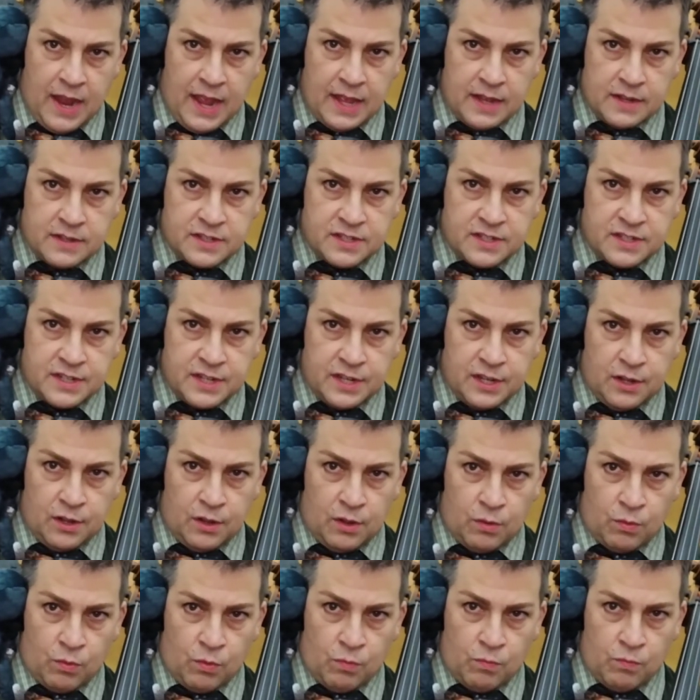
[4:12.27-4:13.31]
still
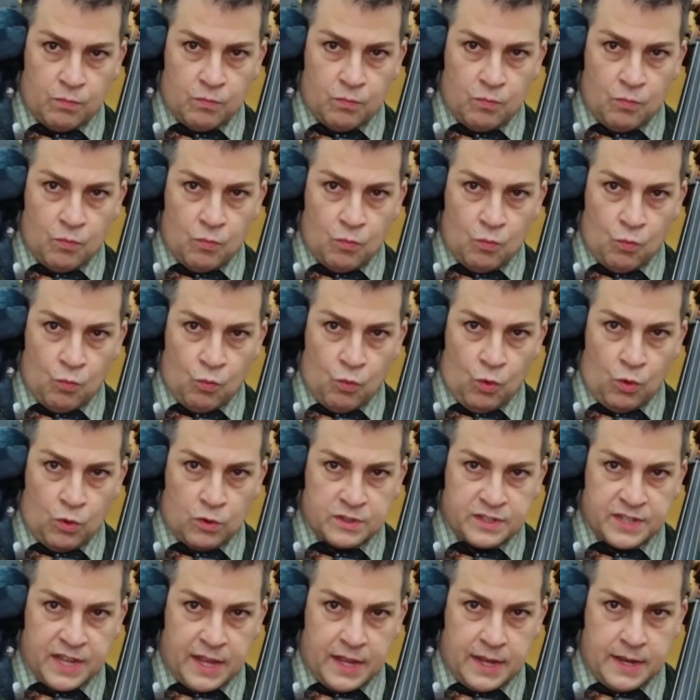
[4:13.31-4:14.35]
rolls
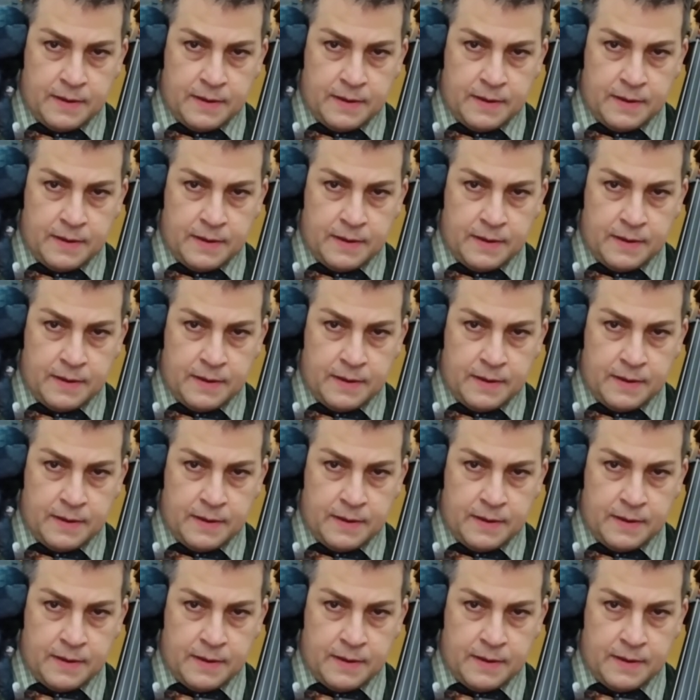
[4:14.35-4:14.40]
in.